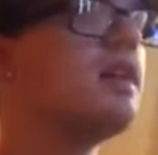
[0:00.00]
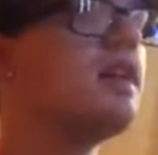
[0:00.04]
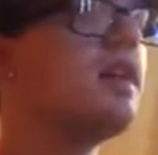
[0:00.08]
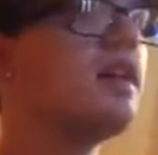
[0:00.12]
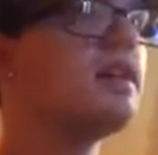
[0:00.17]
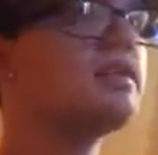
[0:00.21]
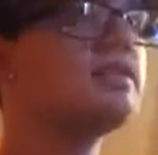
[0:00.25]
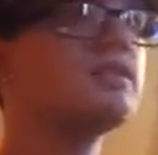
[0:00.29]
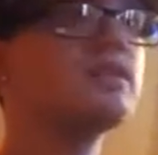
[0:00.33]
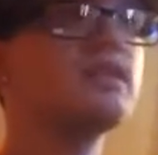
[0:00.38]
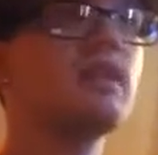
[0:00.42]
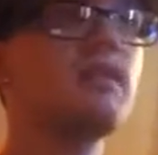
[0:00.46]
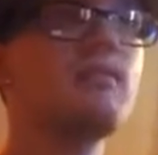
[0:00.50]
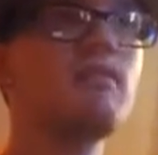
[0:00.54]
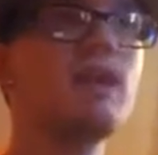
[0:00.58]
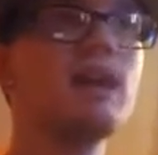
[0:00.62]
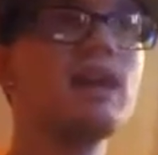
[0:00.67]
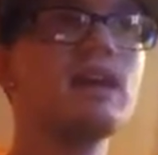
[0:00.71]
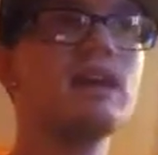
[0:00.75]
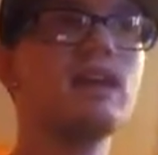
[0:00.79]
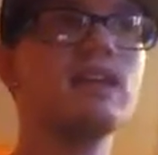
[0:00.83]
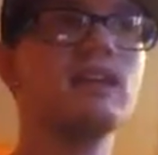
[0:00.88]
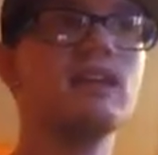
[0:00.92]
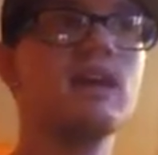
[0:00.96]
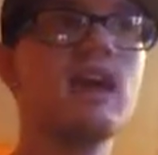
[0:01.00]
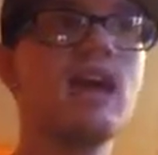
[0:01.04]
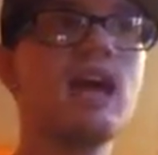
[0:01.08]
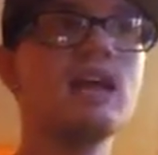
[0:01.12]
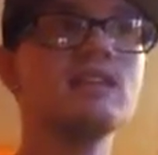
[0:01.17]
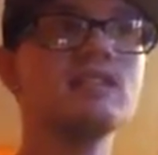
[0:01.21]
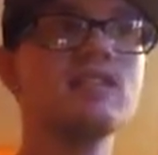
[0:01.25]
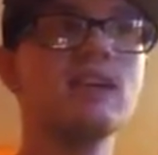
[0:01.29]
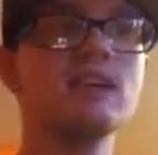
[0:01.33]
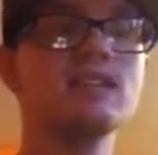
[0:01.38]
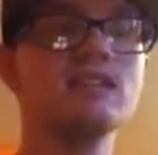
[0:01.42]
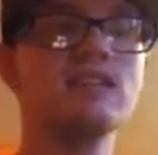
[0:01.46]
And to make
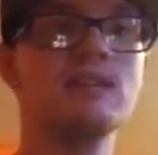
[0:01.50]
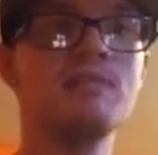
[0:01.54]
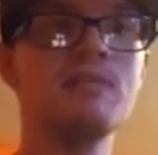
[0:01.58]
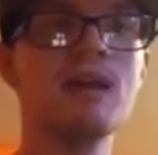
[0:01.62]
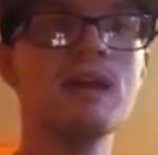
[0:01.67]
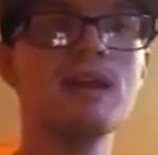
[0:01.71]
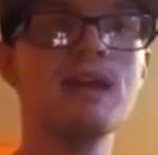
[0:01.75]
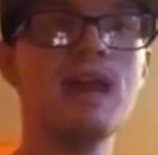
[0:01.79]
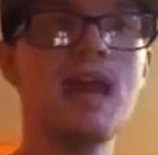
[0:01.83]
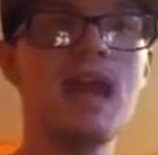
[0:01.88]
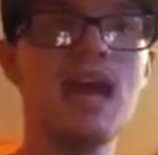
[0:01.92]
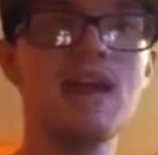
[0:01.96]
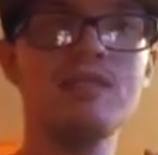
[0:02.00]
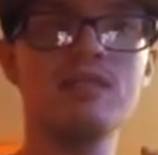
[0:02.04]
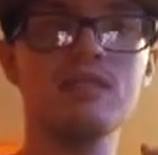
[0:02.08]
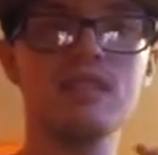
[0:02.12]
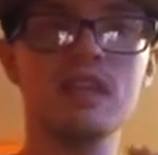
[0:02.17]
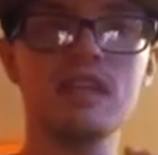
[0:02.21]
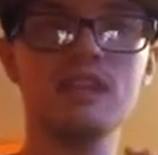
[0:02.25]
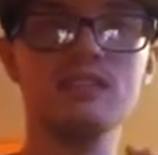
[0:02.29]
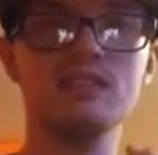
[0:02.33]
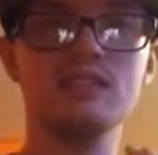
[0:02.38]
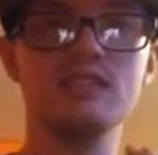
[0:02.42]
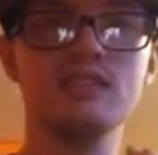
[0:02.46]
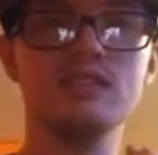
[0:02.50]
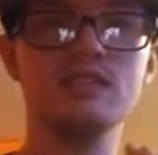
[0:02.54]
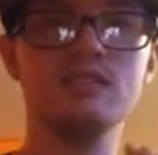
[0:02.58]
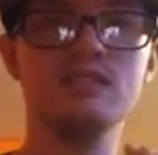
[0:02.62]
make Avalanche.